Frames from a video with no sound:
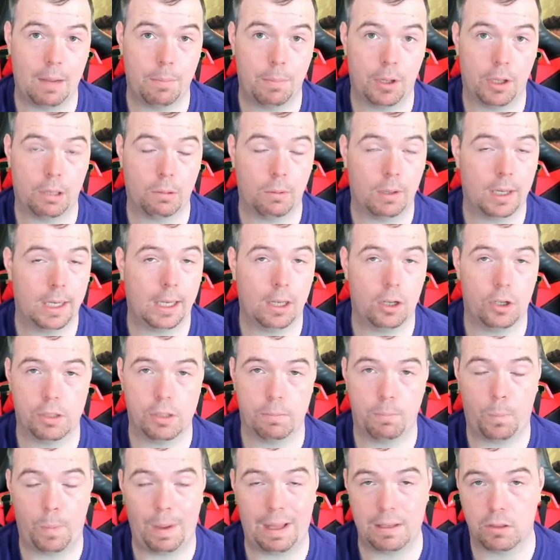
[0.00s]
By the way, guys,
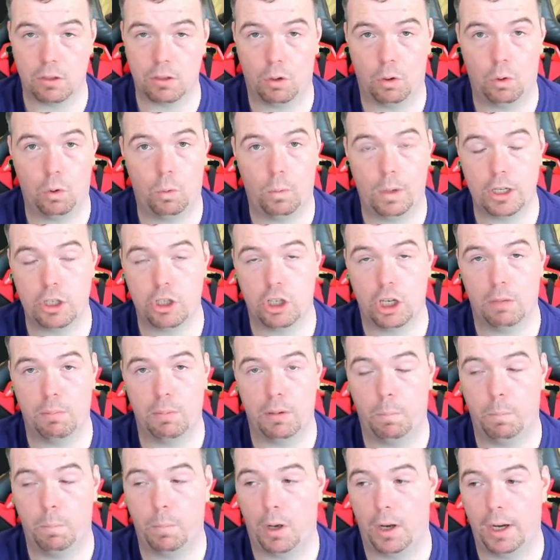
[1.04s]
bids are always cheaper
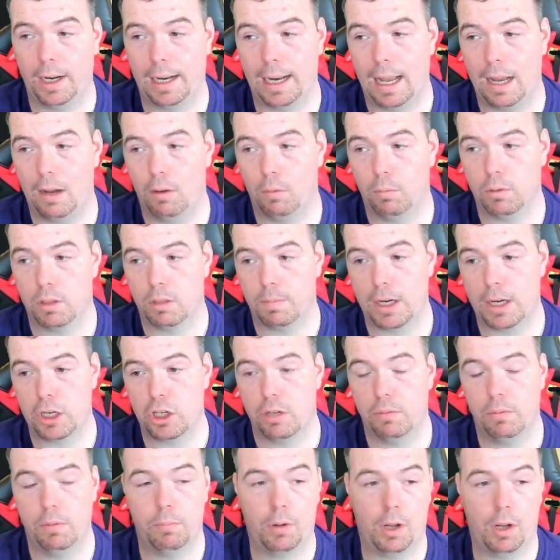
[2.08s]
than buy it now,
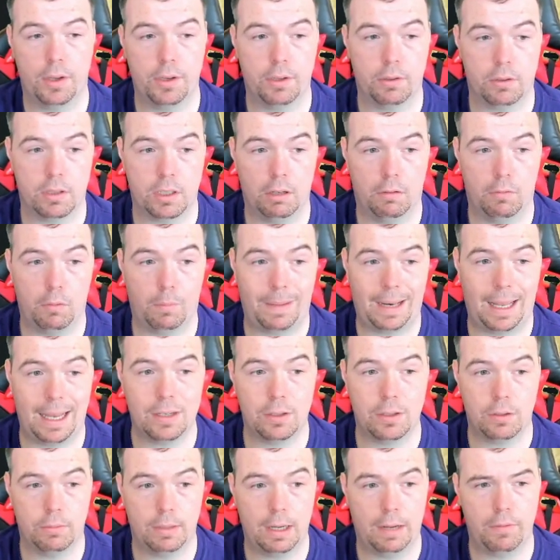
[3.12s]
especially with bronze or silver
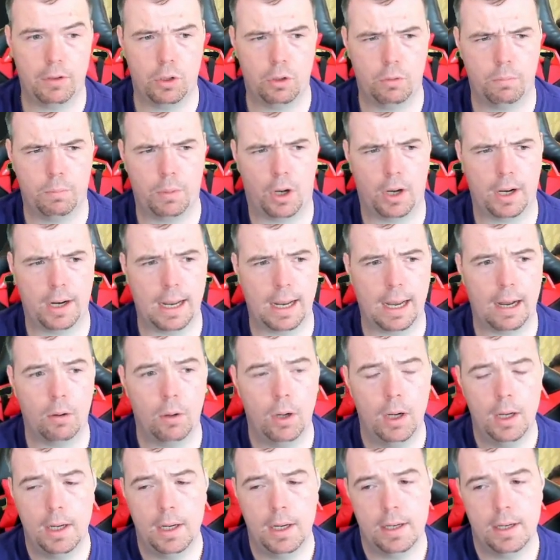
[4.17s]
players. You never do buy it now.